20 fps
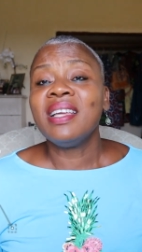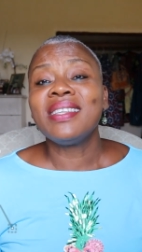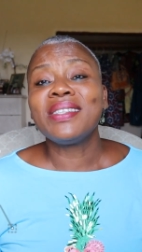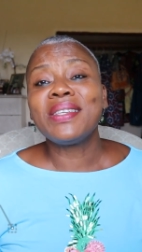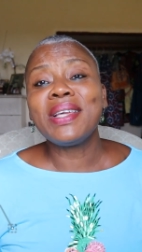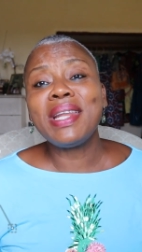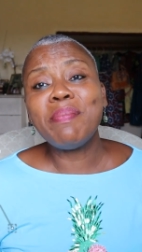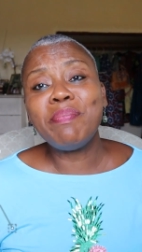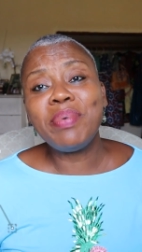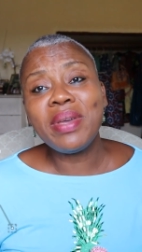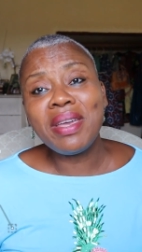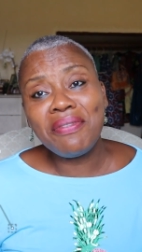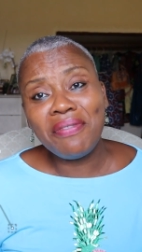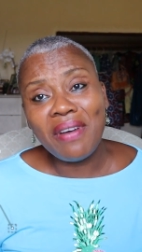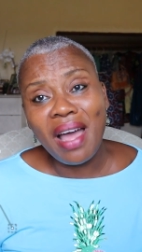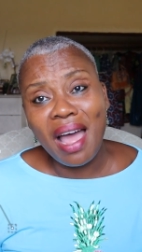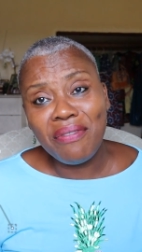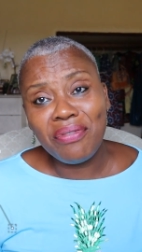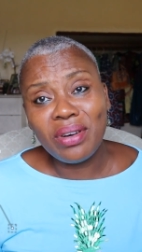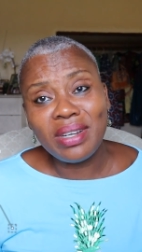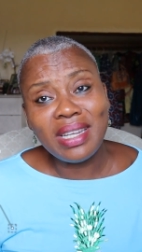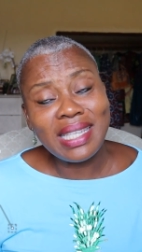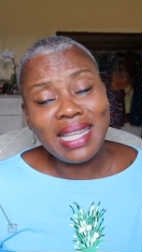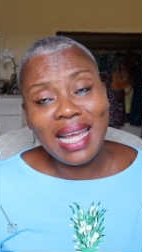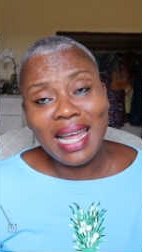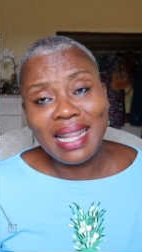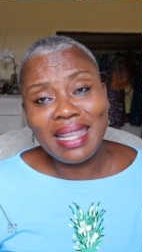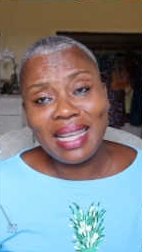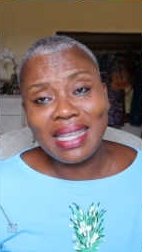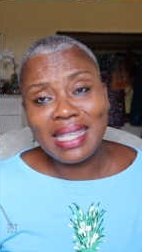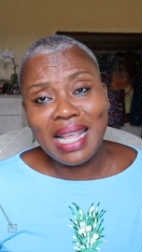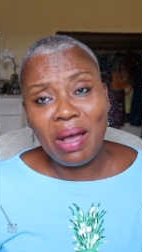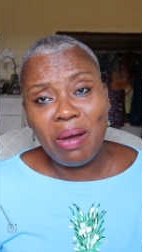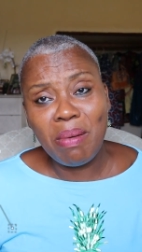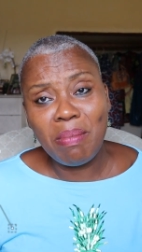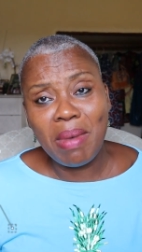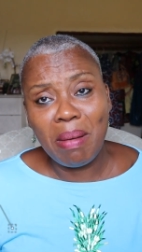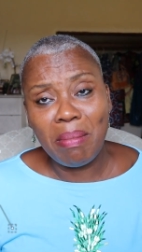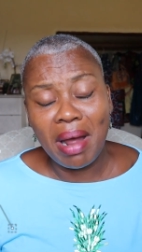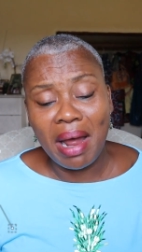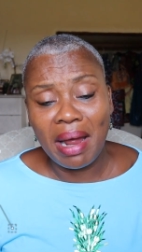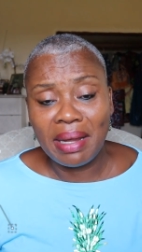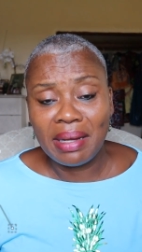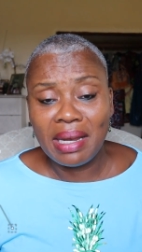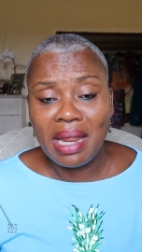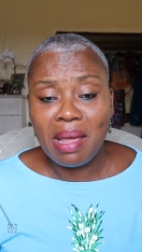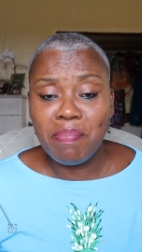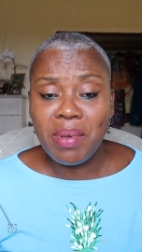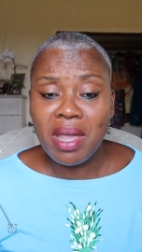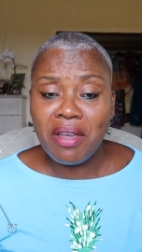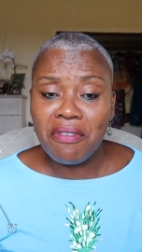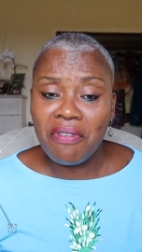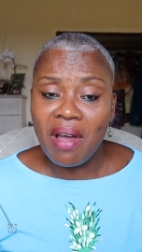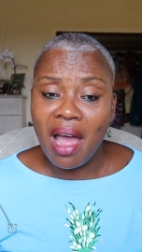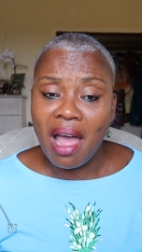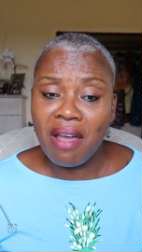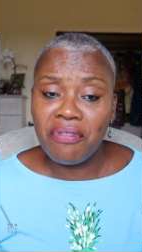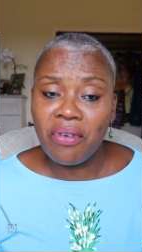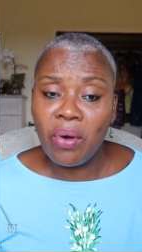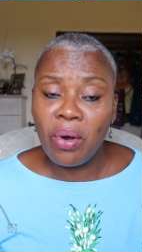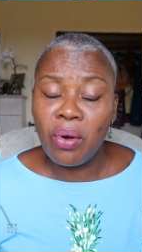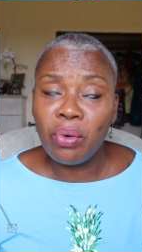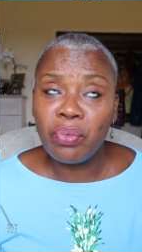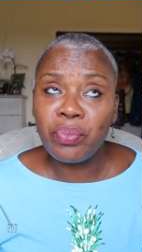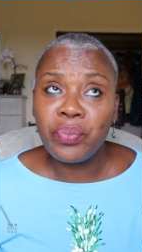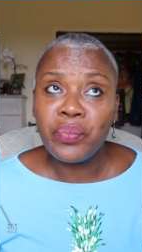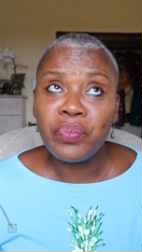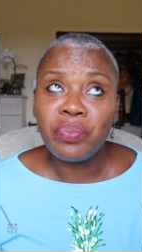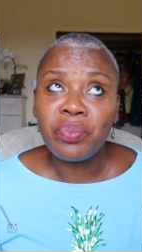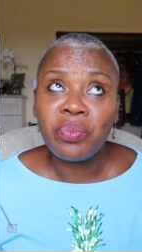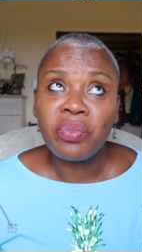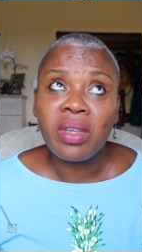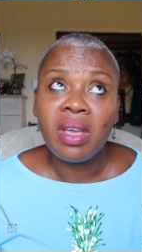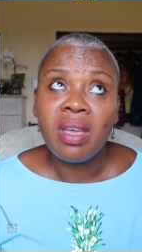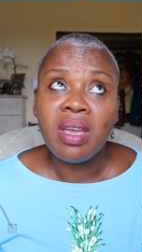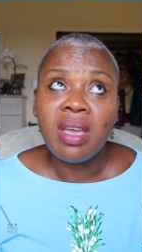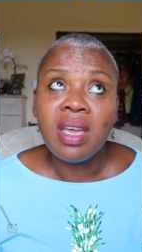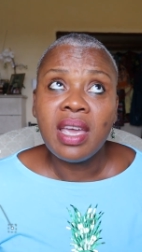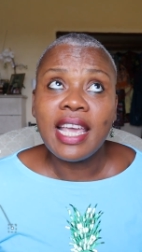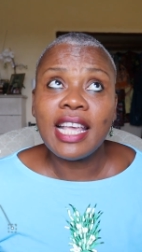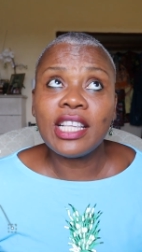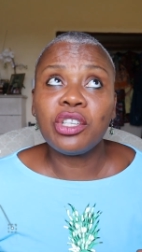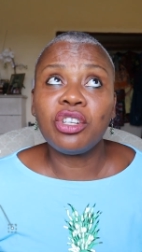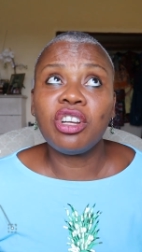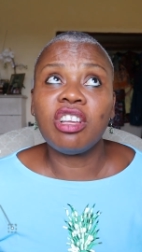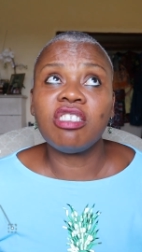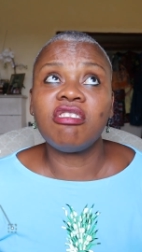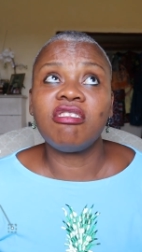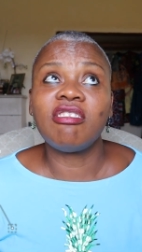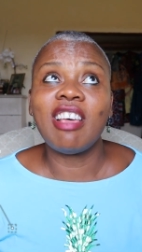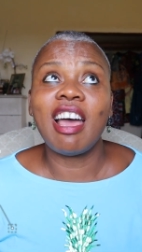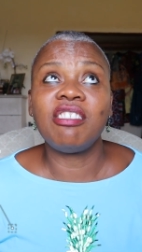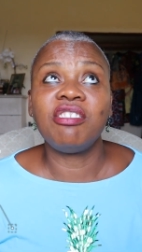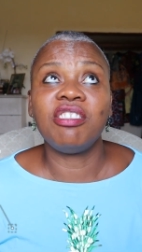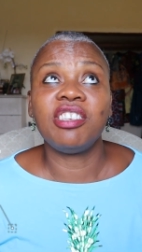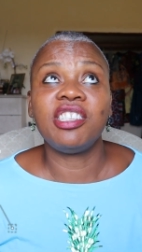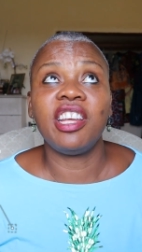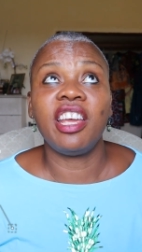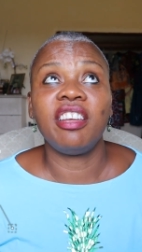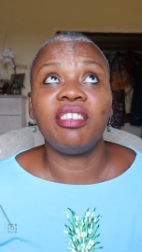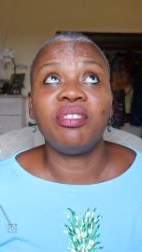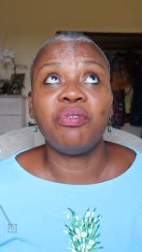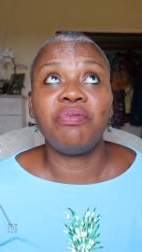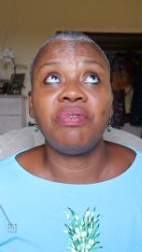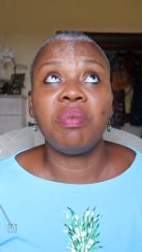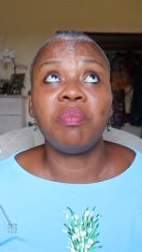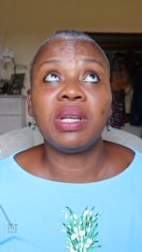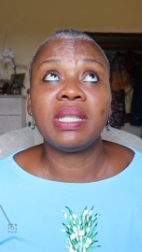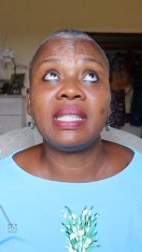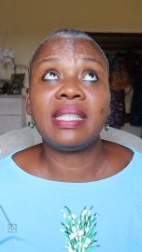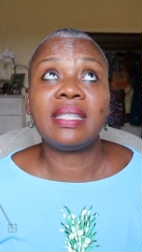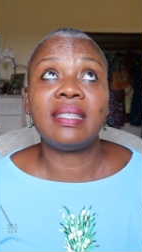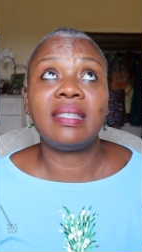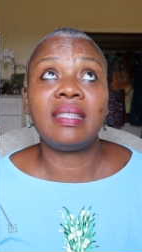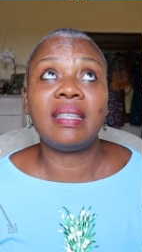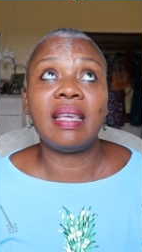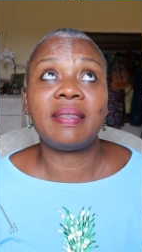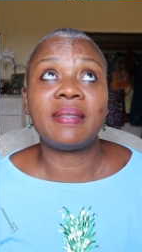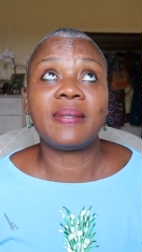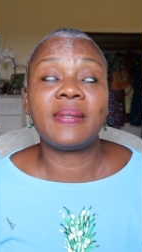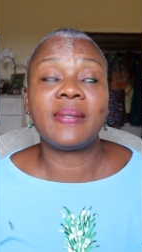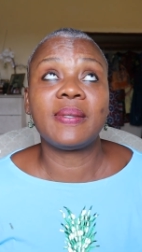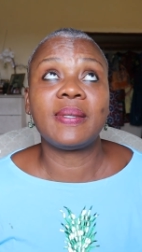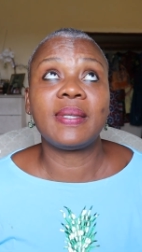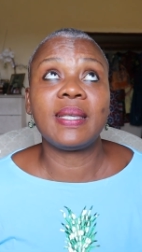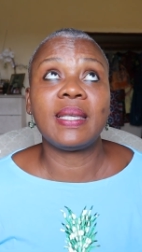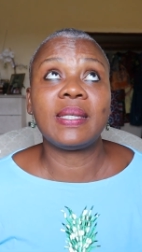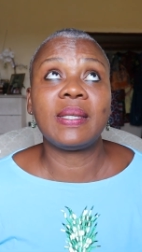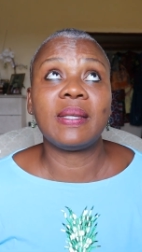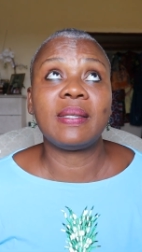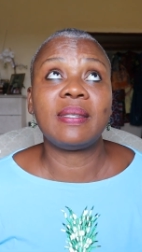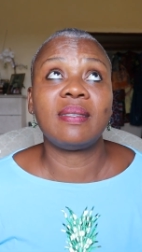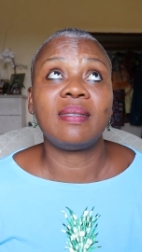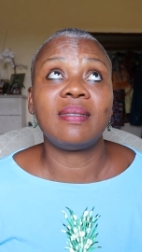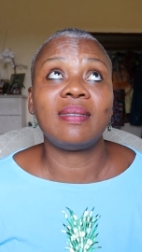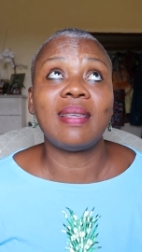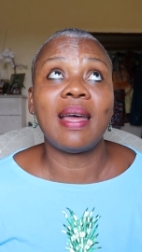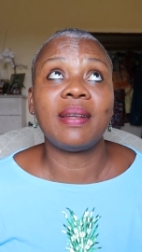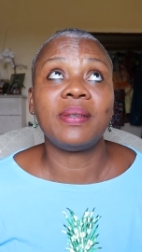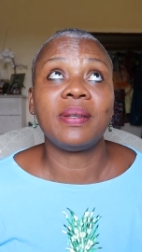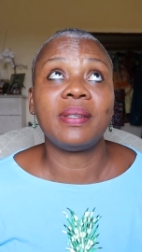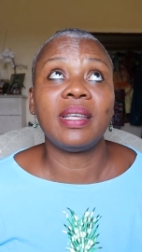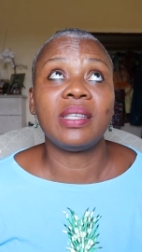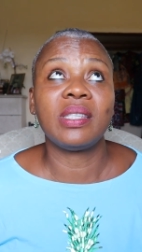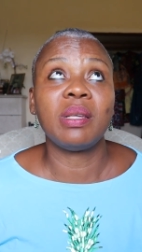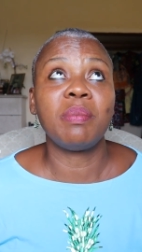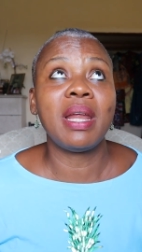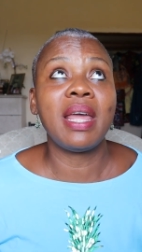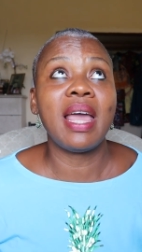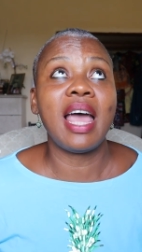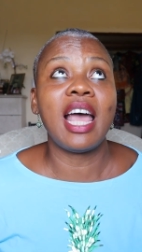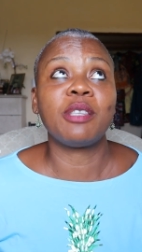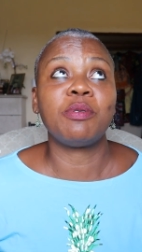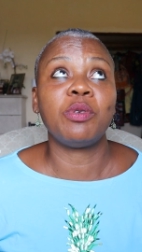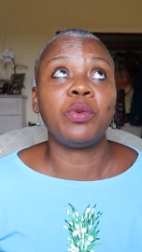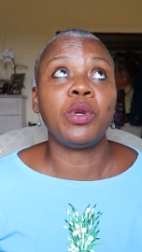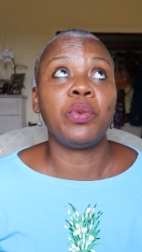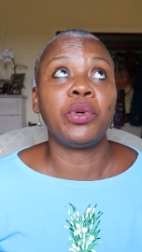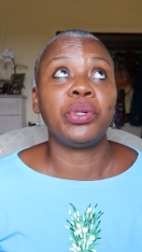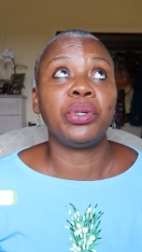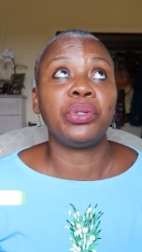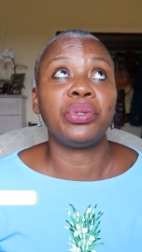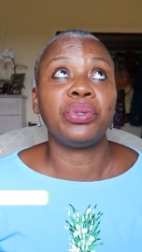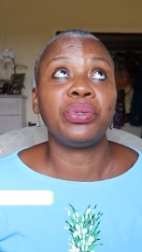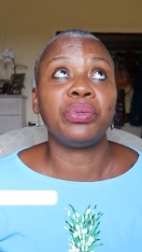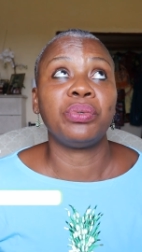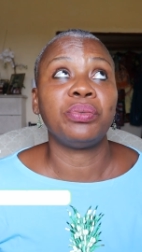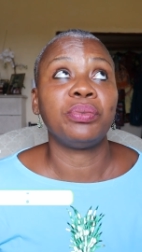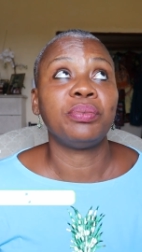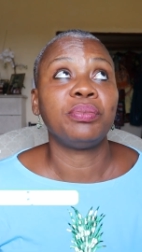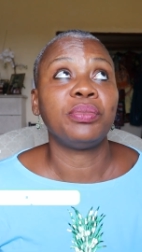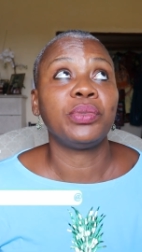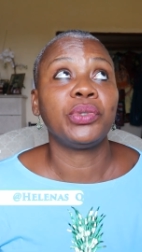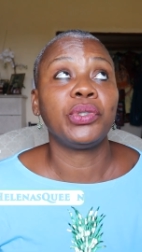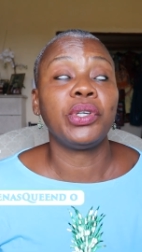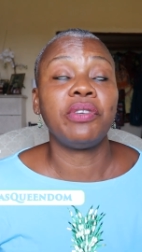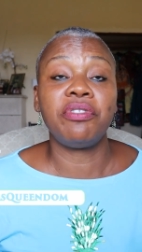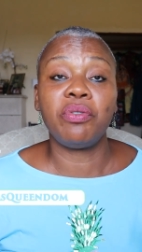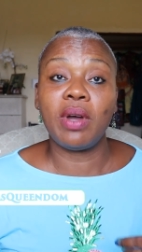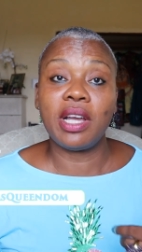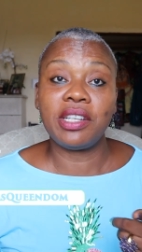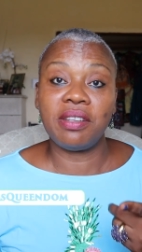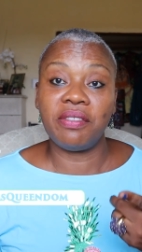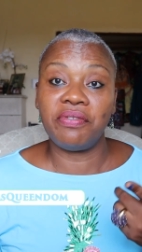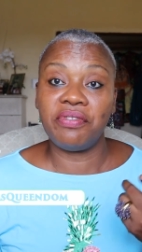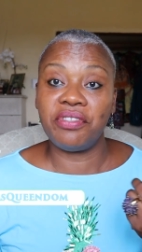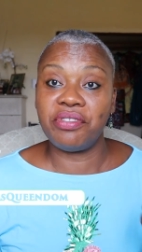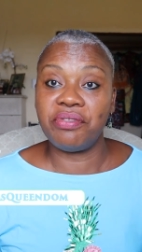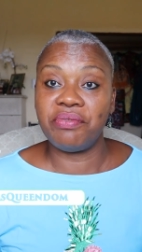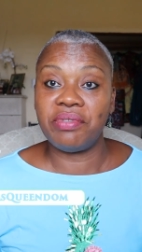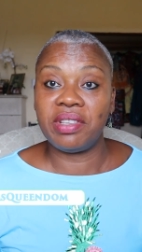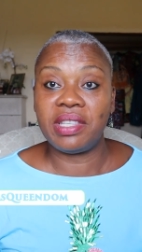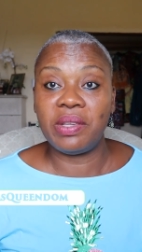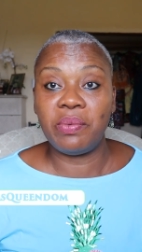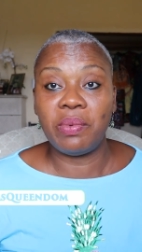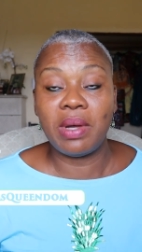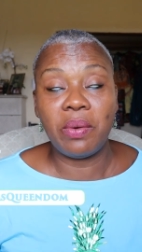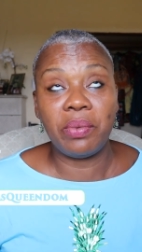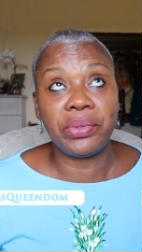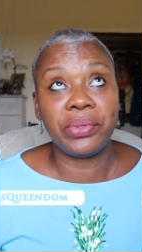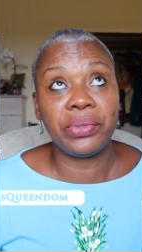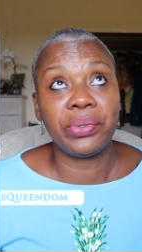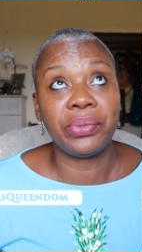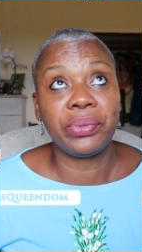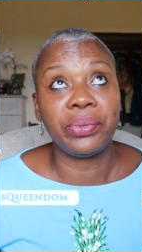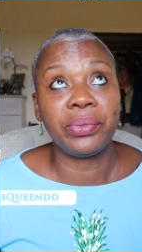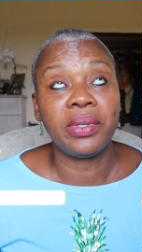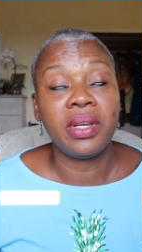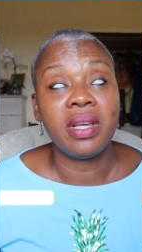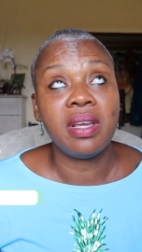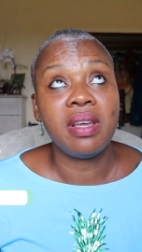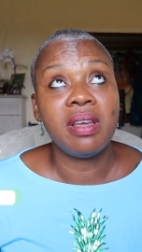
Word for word: So the big 5-0, these are things that are on my mind. The big 5-0 is on a Saturday, November 6th. It's a Saturday. Somebody asked what you want to do. So if you watch the video, you'll see what I want to do.